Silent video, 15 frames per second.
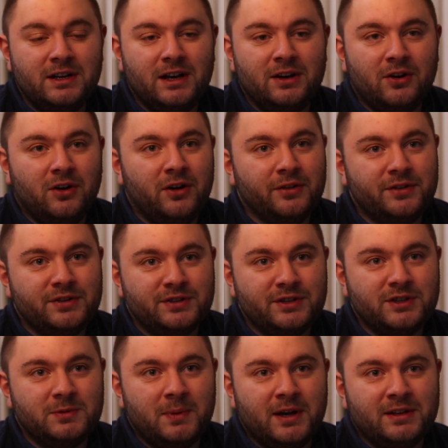and all the
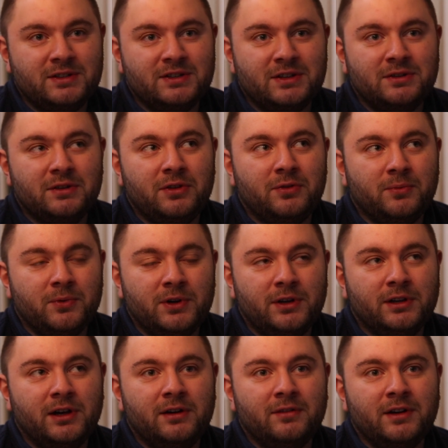suspense and the
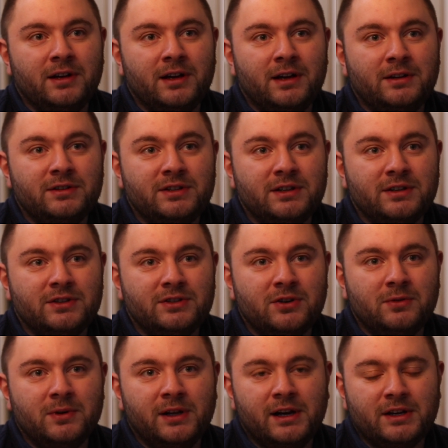thrill of it and see it
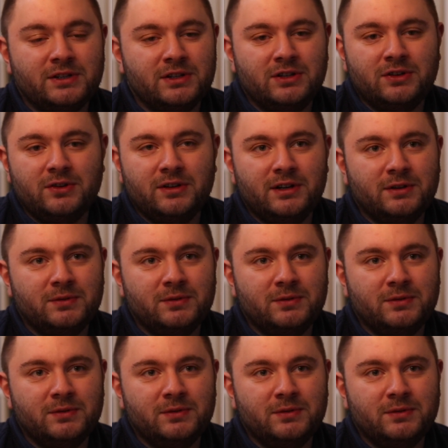so well executed,